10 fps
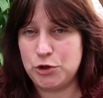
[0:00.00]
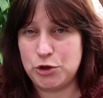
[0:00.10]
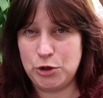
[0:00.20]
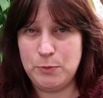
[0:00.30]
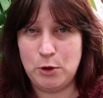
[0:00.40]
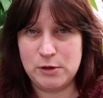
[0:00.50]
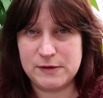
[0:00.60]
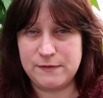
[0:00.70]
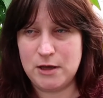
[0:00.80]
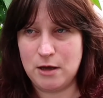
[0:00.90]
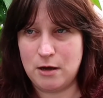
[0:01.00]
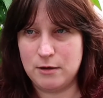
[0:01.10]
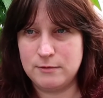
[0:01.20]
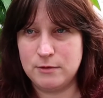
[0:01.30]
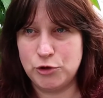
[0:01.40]
2 balls of the
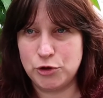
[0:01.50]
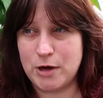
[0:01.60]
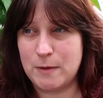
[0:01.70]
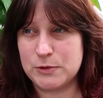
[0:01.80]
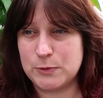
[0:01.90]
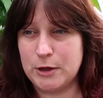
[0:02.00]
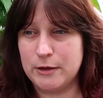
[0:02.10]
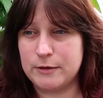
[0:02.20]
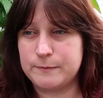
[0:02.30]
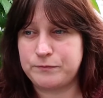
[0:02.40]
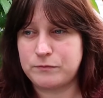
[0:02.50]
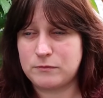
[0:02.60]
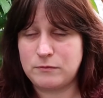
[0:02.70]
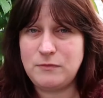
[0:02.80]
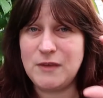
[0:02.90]
yarn, 100 grams worth,
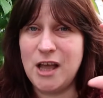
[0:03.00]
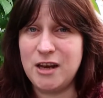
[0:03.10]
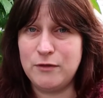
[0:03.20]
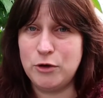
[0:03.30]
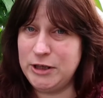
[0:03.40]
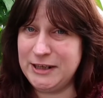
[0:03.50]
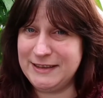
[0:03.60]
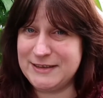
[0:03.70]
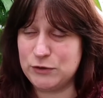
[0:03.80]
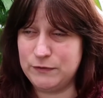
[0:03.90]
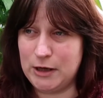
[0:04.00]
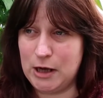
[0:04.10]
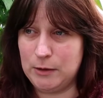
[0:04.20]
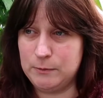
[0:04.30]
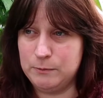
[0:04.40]
and I've only knit so
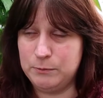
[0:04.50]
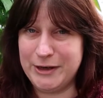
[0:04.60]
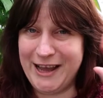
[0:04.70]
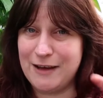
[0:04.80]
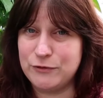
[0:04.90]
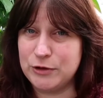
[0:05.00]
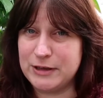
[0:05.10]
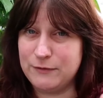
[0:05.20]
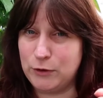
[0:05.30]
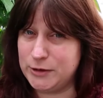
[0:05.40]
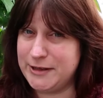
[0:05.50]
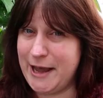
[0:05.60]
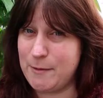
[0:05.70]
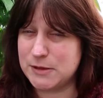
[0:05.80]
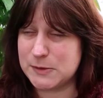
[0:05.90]
far, but I have done that folded
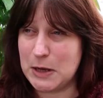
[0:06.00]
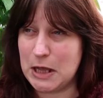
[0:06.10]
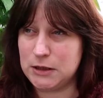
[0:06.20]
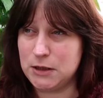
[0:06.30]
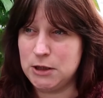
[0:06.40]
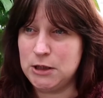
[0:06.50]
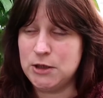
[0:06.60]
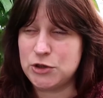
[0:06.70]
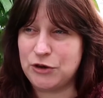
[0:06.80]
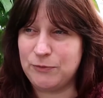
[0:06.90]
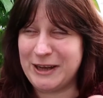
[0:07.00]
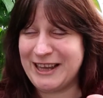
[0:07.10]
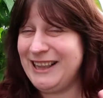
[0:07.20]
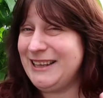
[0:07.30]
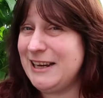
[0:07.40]
hem as well. So if my
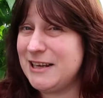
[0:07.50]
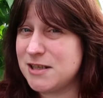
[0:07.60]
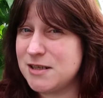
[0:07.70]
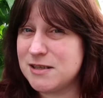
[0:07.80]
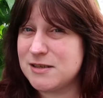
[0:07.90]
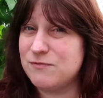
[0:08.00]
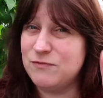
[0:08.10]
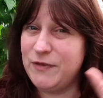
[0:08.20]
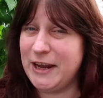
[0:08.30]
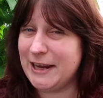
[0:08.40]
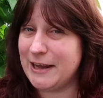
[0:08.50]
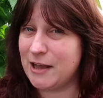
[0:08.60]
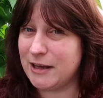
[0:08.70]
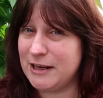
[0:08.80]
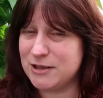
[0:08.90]
calculations, vague
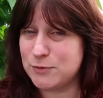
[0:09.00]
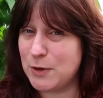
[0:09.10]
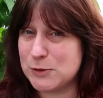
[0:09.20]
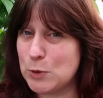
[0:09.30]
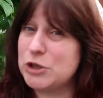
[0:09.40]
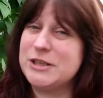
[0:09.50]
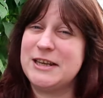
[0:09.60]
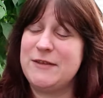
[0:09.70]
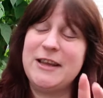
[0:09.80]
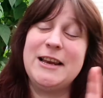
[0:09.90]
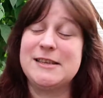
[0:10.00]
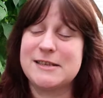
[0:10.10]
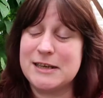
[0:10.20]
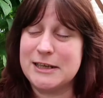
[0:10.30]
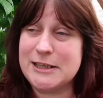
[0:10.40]
calculations whilst watching TV
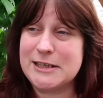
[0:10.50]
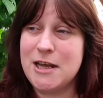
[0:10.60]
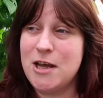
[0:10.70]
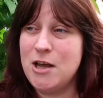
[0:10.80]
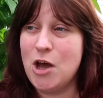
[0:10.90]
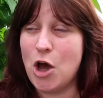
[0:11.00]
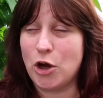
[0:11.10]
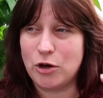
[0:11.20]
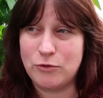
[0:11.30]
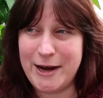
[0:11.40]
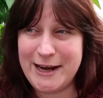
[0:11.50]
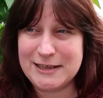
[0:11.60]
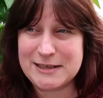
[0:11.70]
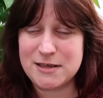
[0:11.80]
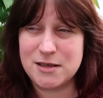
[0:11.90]
last night, are
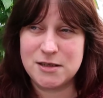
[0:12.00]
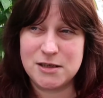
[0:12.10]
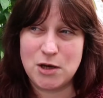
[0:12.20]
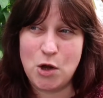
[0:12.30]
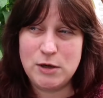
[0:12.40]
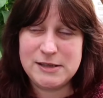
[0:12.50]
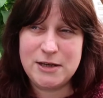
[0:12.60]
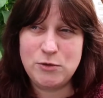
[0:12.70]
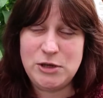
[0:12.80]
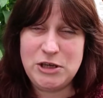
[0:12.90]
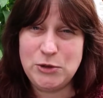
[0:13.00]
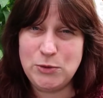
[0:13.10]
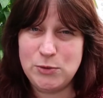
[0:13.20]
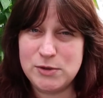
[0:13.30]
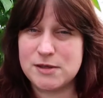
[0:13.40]
correct, as long as I only
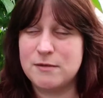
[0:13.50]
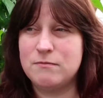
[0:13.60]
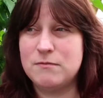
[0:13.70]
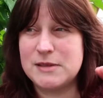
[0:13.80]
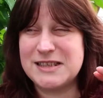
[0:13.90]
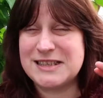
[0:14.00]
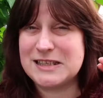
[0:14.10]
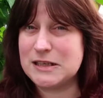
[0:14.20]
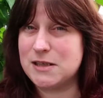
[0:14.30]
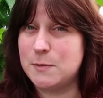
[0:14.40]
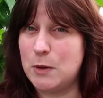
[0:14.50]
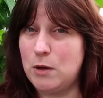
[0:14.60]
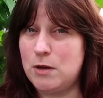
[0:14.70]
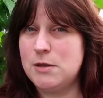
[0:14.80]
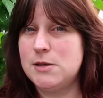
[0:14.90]
use 6
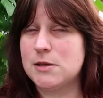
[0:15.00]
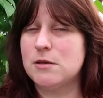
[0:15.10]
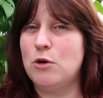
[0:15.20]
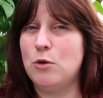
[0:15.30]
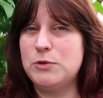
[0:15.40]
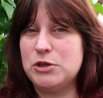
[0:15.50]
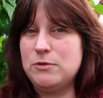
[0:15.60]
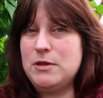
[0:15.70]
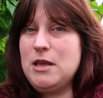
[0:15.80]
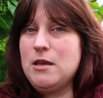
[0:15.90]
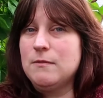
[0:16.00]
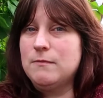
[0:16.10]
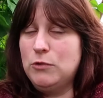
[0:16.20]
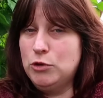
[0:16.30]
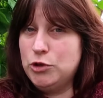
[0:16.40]
balls up to the
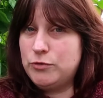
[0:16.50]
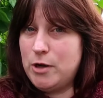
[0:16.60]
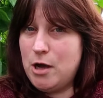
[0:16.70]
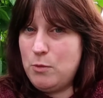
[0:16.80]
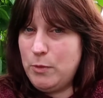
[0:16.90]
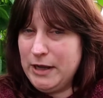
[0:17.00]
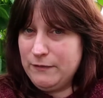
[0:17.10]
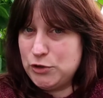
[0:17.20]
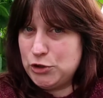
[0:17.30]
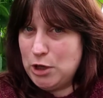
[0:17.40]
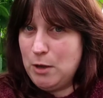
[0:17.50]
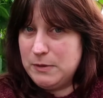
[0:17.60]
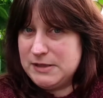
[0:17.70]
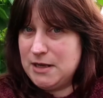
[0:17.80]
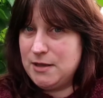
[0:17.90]
underarm where you have to
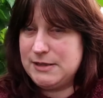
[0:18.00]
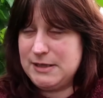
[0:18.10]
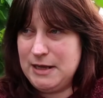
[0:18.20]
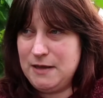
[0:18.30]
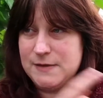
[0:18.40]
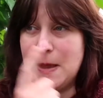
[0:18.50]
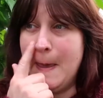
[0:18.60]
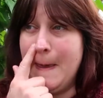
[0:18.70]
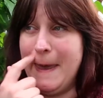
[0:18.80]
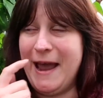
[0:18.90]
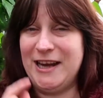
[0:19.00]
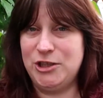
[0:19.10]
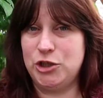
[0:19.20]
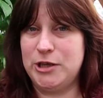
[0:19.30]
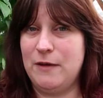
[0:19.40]
stop and start the sleeves, I
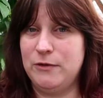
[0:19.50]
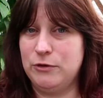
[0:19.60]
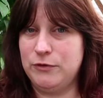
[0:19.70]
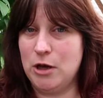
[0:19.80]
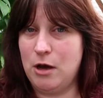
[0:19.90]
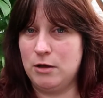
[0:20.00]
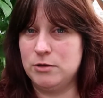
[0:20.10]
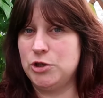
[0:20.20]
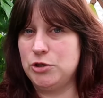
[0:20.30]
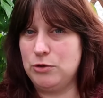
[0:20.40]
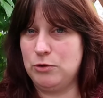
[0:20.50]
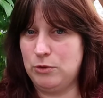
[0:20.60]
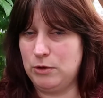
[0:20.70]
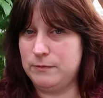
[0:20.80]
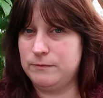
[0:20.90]
should have enough yarn to do the
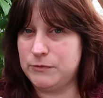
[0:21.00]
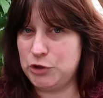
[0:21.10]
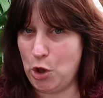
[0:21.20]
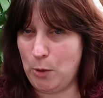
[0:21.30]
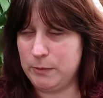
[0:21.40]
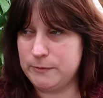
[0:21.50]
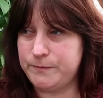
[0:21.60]
whole top.